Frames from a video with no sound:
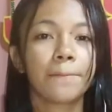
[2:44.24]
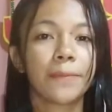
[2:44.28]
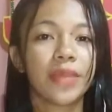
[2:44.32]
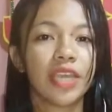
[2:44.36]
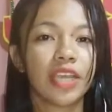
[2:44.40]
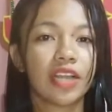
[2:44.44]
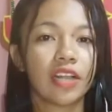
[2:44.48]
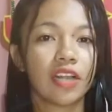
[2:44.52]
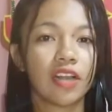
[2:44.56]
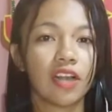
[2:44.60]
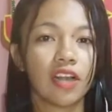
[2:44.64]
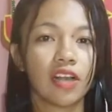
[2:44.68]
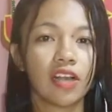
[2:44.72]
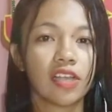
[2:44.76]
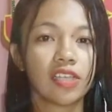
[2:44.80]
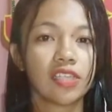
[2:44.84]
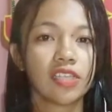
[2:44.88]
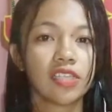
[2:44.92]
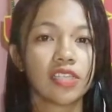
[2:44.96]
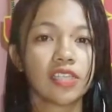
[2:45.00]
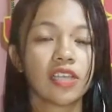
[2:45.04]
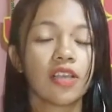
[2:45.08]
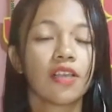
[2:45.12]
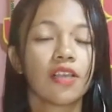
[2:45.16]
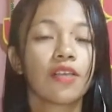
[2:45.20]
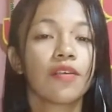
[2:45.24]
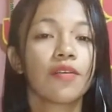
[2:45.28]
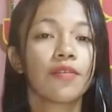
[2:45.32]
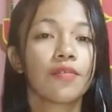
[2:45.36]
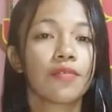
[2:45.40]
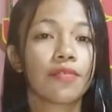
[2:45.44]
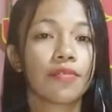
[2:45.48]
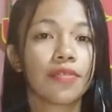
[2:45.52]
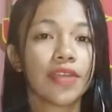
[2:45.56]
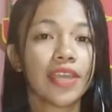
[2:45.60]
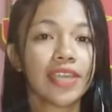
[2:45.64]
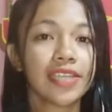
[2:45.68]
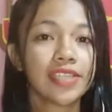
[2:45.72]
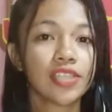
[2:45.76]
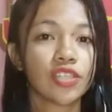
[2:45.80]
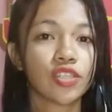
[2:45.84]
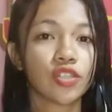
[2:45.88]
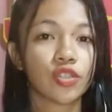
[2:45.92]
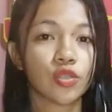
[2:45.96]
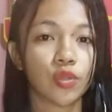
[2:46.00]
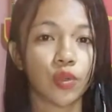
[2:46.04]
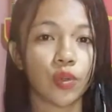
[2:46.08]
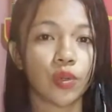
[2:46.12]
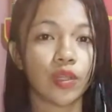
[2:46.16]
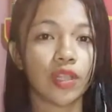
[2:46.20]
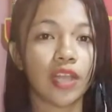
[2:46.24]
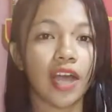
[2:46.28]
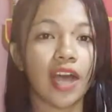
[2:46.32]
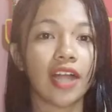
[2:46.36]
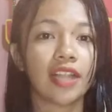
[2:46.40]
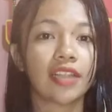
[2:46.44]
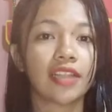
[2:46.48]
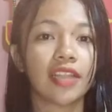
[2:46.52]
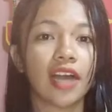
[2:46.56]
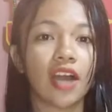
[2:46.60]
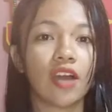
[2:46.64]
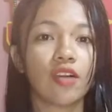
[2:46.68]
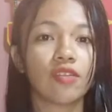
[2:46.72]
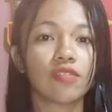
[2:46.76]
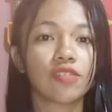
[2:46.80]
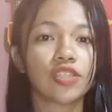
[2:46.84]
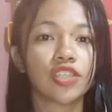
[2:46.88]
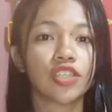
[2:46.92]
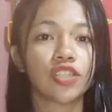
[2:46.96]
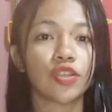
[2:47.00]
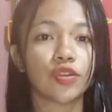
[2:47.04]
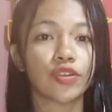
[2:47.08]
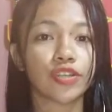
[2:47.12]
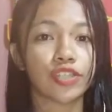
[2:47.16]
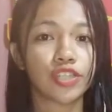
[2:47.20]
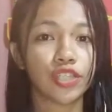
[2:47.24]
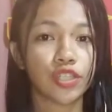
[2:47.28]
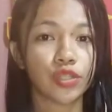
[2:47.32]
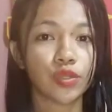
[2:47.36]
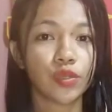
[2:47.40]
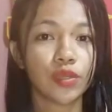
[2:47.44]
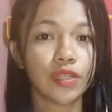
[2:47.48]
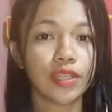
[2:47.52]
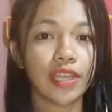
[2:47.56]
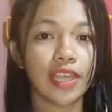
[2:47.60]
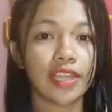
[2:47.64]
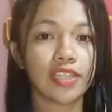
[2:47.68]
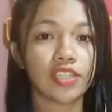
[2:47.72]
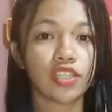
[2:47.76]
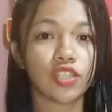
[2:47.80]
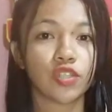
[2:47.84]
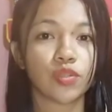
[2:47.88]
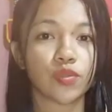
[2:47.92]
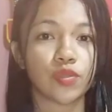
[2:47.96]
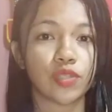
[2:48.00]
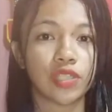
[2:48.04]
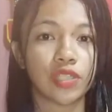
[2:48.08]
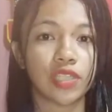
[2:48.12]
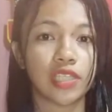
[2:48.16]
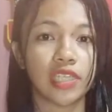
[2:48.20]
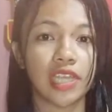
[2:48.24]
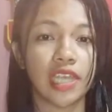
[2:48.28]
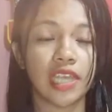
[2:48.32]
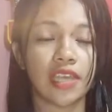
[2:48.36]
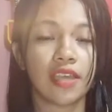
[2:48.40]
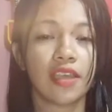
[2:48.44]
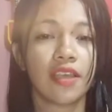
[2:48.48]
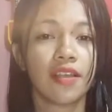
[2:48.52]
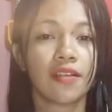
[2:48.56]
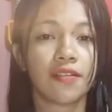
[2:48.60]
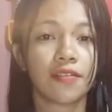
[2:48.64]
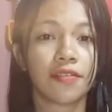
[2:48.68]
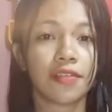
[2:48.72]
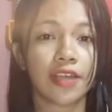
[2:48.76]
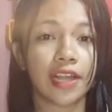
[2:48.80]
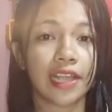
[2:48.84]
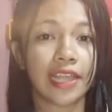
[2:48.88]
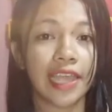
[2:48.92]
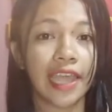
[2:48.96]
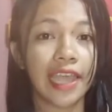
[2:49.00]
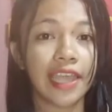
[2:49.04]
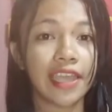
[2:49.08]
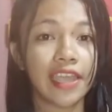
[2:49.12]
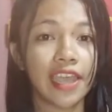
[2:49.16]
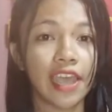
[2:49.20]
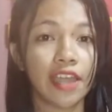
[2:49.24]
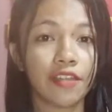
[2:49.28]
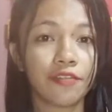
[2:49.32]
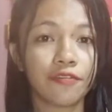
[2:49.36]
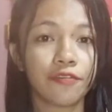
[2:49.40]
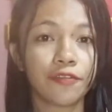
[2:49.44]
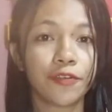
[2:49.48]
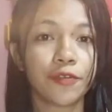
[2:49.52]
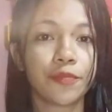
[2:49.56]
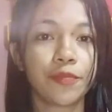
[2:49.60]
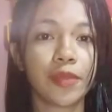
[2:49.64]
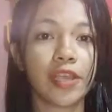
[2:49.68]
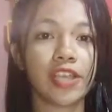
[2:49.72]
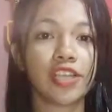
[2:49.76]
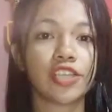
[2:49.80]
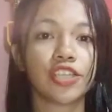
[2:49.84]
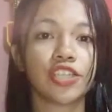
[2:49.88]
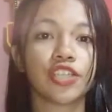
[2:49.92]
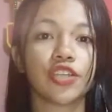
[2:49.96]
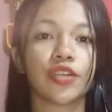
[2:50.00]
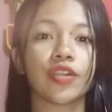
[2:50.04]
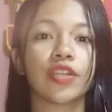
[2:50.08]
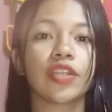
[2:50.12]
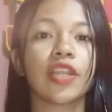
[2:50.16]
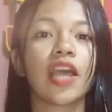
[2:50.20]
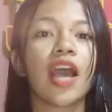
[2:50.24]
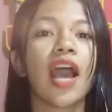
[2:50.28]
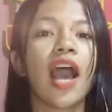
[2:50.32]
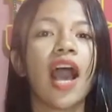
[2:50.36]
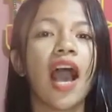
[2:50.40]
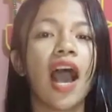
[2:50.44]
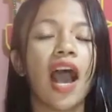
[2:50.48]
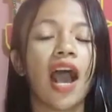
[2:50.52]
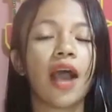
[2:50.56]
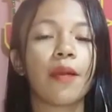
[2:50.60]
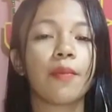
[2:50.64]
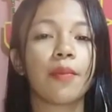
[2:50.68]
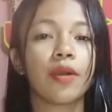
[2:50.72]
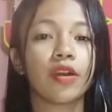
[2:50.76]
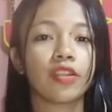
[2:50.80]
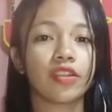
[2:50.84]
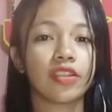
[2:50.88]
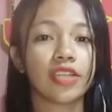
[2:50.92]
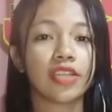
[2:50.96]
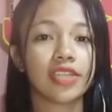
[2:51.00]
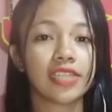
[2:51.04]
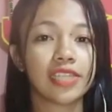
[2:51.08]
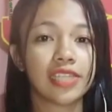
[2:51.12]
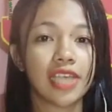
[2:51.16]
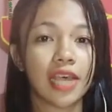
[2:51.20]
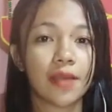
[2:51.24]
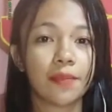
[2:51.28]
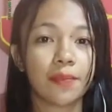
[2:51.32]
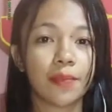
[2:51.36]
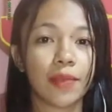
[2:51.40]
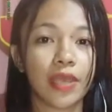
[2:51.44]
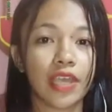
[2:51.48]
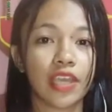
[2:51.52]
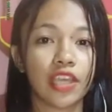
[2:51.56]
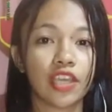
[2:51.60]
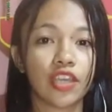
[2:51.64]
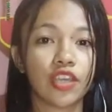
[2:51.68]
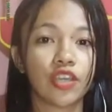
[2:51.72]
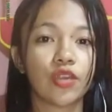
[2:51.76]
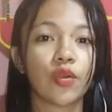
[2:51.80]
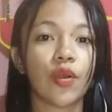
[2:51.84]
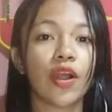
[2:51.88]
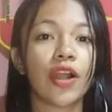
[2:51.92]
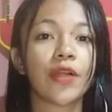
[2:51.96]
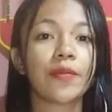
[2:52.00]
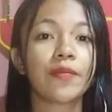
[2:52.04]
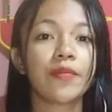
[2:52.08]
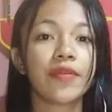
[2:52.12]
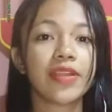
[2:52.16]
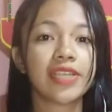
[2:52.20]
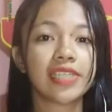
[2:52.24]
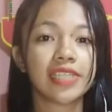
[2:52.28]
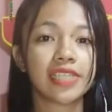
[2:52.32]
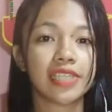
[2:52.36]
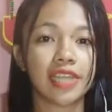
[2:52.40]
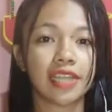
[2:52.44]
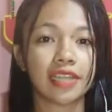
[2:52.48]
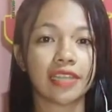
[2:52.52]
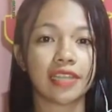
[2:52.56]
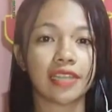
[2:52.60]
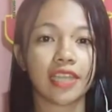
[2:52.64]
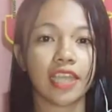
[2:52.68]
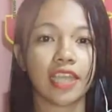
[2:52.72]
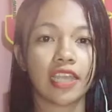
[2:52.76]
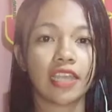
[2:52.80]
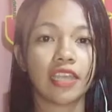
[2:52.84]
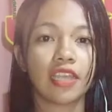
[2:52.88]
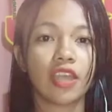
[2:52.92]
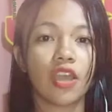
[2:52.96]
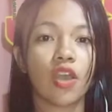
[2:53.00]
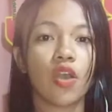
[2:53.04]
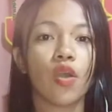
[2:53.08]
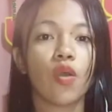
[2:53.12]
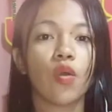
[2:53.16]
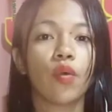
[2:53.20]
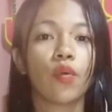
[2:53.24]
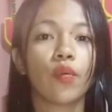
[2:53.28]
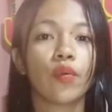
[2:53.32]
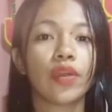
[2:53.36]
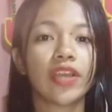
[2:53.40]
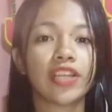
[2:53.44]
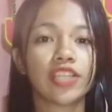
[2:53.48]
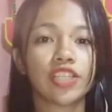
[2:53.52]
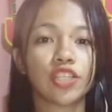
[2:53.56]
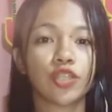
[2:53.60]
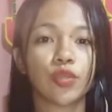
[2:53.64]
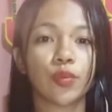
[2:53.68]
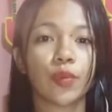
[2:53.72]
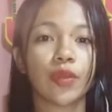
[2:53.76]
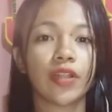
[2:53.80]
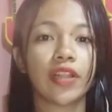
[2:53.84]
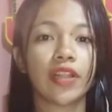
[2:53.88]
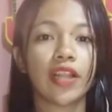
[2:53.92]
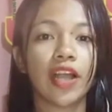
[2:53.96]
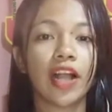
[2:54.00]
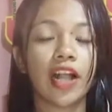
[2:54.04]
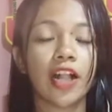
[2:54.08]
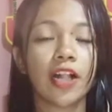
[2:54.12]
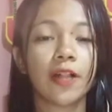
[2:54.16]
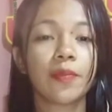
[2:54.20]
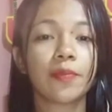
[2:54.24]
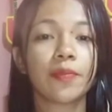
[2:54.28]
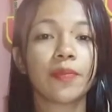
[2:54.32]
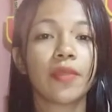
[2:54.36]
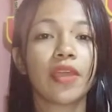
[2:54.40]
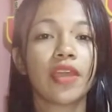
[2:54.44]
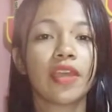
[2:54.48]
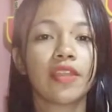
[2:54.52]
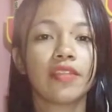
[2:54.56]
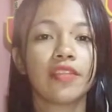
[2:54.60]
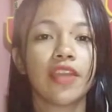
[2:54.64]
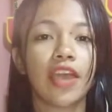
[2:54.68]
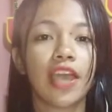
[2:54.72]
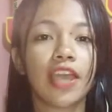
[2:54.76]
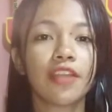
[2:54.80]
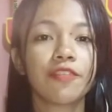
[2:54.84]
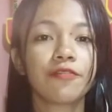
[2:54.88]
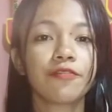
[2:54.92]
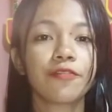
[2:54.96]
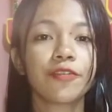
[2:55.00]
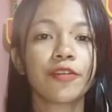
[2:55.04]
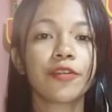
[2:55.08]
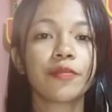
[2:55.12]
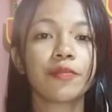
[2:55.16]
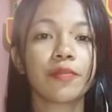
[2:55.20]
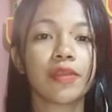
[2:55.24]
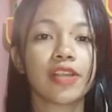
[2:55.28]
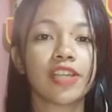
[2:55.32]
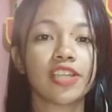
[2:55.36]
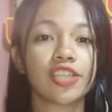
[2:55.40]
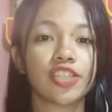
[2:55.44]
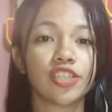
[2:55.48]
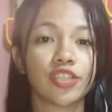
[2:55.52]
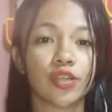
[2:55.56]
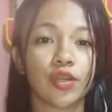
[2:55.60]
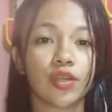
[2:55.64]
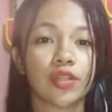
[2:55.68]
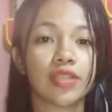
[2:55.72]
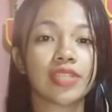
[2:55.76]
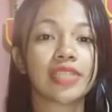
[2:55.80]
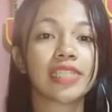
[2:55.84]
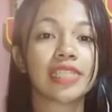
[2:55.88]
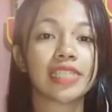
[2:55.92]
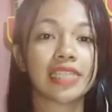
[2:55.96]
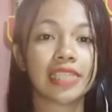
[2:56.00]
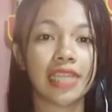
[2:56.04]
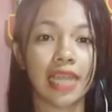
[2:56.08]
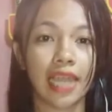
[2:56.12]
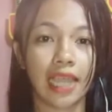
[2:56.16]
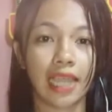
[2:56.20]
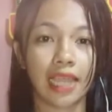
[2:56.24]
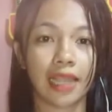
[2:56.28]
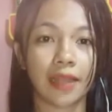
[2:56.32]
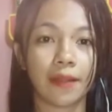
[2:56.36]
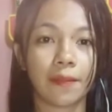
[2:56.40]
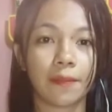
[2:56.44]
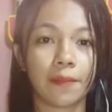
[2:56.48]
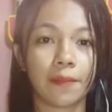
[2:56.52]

because this tool allows your students to see the key information about the topic you are presenting, which will help the information stick.